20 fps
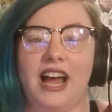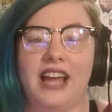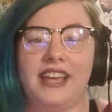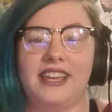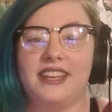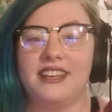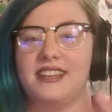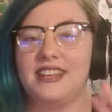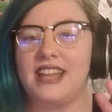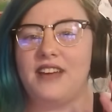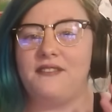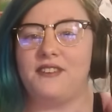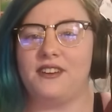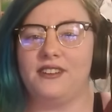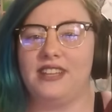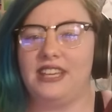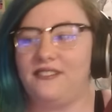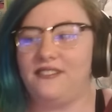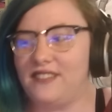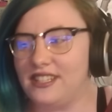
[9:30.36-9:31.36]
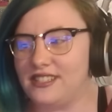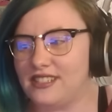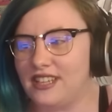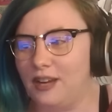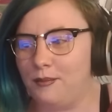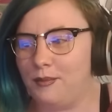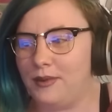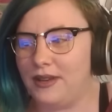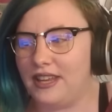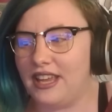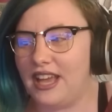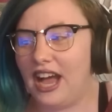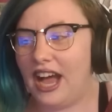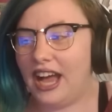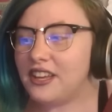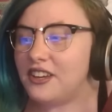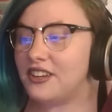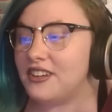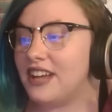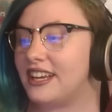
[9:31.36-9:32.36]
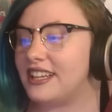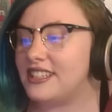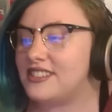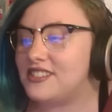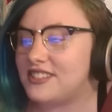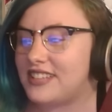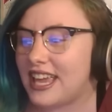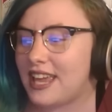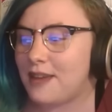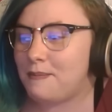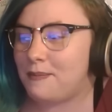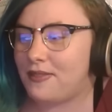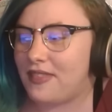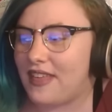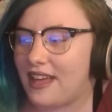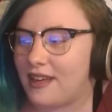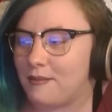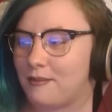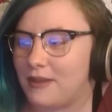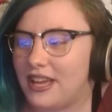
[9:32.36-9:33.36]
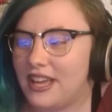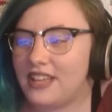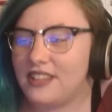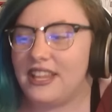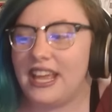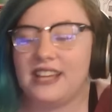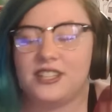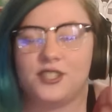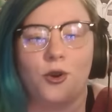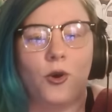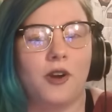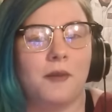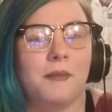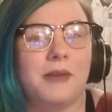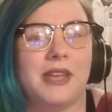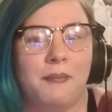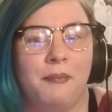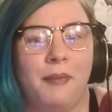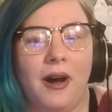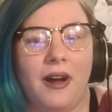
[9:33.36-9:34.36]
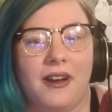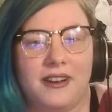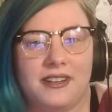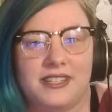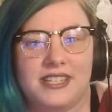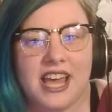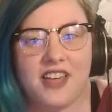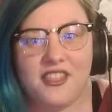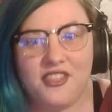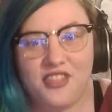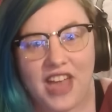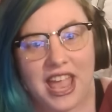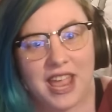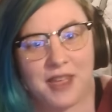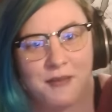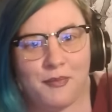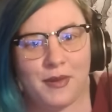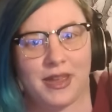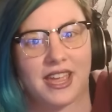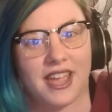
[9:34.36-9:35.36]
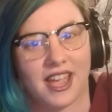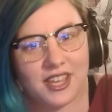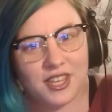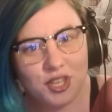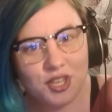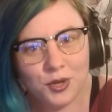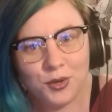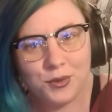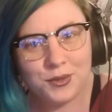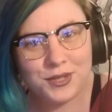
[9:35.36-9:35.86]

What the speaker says: I can never leave this company. I could not escape them. They tore me apart. They being you